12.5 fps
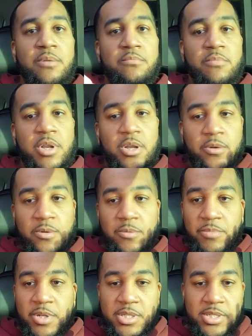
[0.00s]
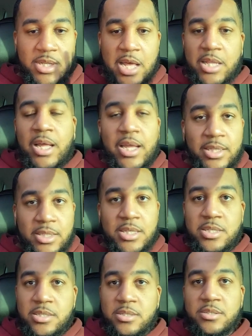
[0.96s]
but it's not like
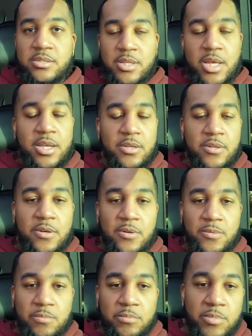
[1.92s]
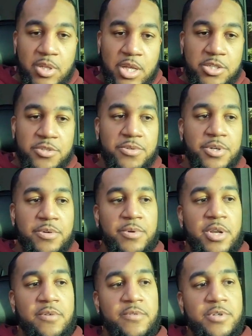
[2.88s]
this, like, you know, luxury or whatever.